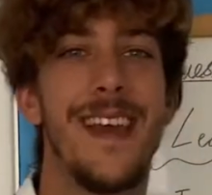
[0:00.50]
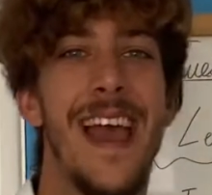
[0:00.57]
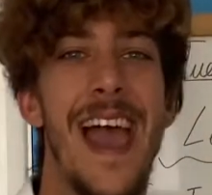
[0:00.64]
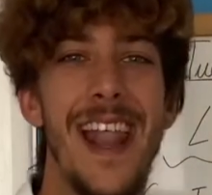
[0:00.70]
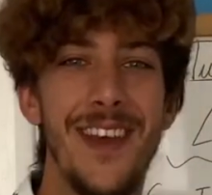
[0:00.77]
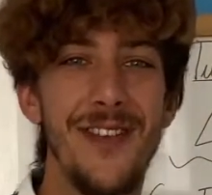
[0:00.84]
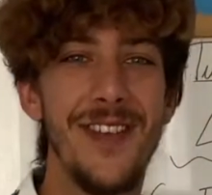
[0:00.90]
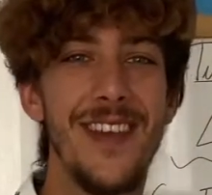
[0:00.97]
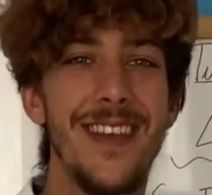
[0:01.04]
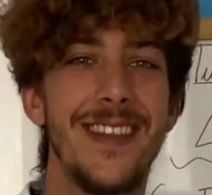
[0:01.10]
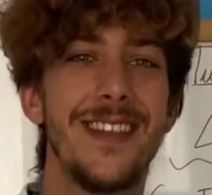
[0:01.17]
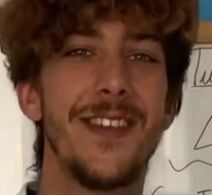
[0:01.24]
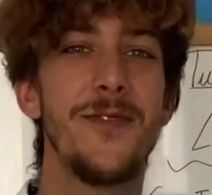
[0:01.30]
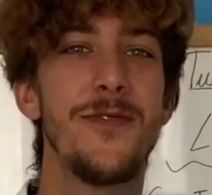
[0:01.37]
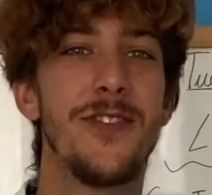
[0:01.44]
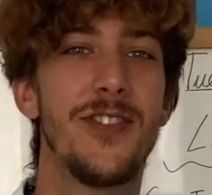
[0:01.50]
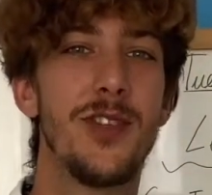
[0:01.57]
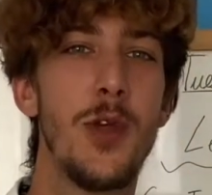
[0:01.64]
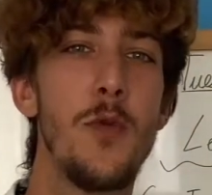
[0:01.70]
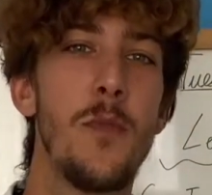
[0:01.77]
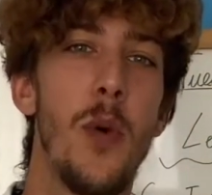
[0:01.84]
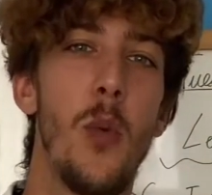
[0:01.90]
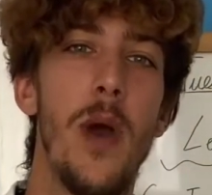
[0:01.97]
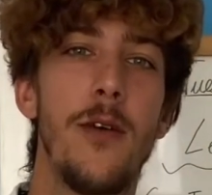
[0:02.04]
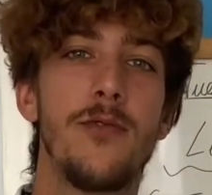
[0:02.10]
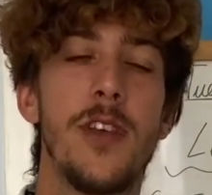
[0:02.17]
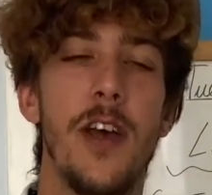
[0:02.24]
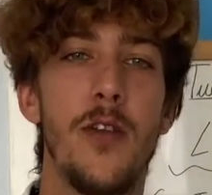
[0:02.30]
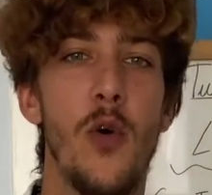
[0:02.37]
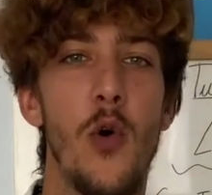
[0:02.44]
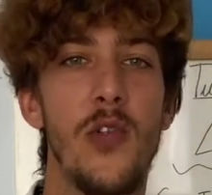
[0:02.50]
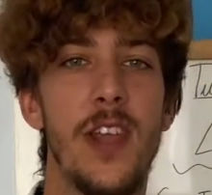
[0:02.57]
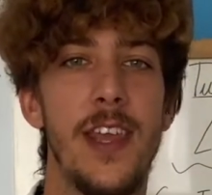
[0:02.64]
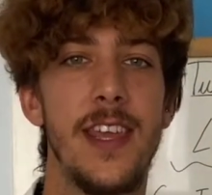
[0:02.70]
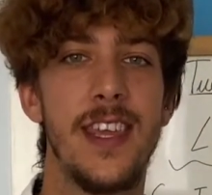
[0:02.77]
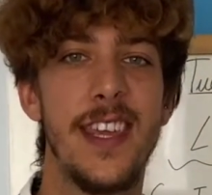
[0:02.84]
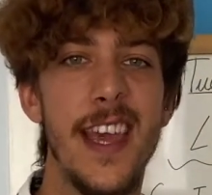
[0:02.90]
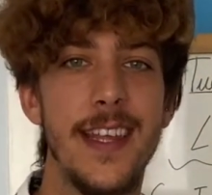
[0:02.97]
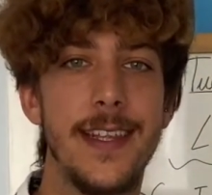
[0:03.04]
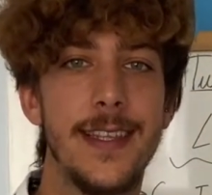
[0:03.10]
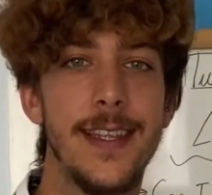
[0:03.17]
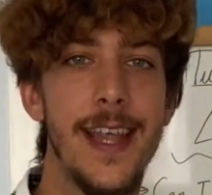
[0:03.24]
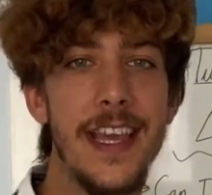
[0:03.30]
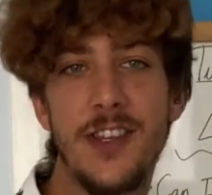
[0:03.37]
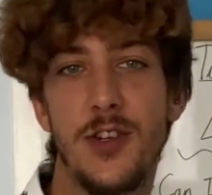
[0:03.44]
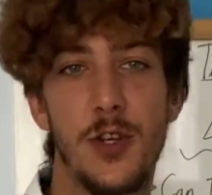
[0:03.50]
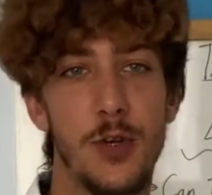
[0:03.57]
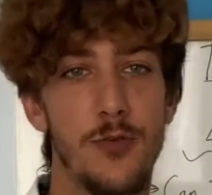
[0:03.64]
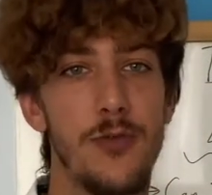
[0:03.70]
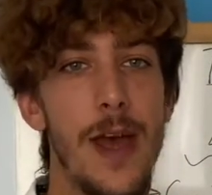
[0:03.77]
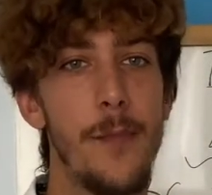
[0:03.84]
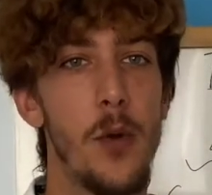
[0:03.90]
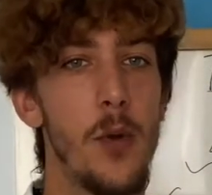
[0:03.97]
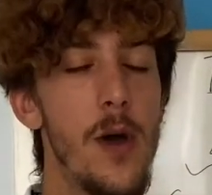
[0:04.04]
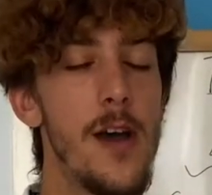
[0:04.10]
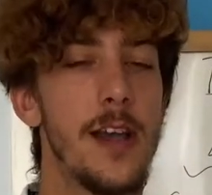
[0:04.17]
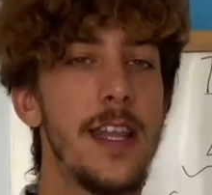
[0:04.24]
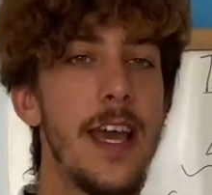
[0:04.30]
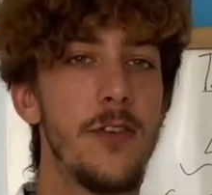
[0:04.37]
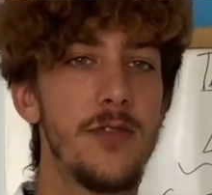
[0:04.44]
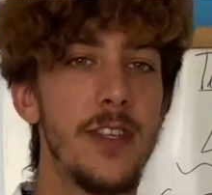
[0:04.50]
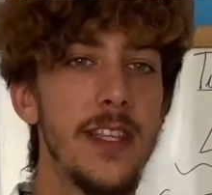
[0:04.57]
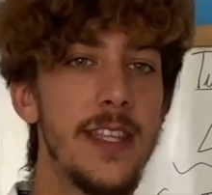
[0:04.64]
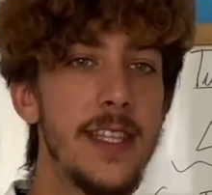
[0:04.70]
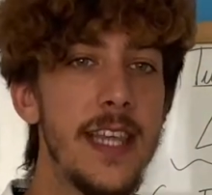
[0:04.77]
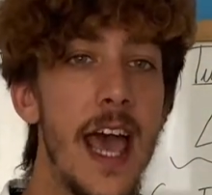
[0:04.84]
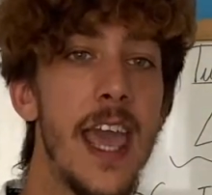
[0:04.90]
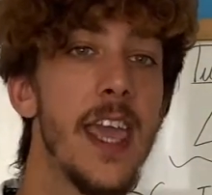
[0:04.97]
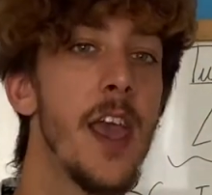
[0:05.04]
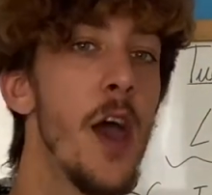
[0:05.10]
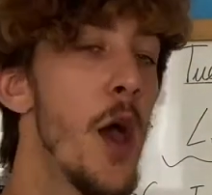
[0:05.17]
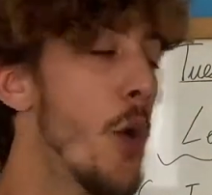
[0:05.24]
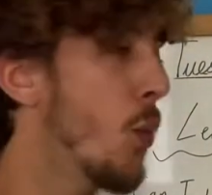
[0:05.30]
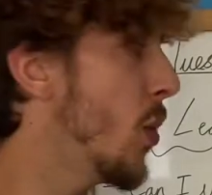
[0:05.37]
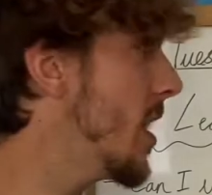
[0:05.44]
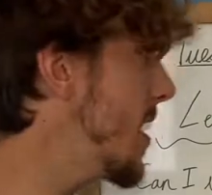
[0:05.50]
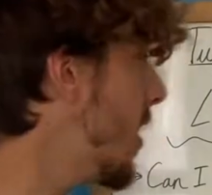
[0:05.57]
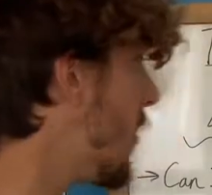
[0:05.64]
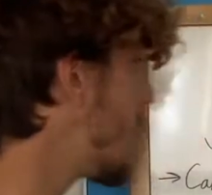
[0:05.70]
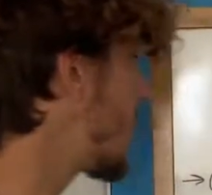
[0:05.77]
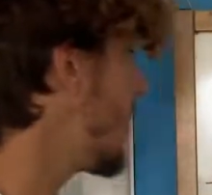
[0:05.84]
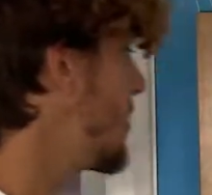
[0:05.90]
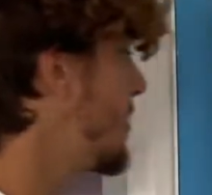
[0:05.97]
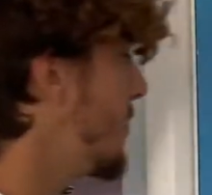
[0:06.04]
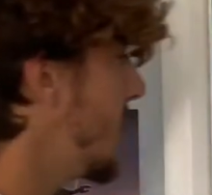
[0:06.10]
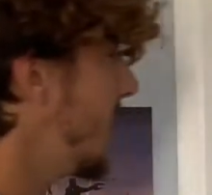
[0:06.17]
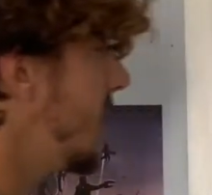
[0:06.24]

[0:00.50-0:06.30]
Hello Year 2, super well done on yesterday's grammar work. Now today we are going to be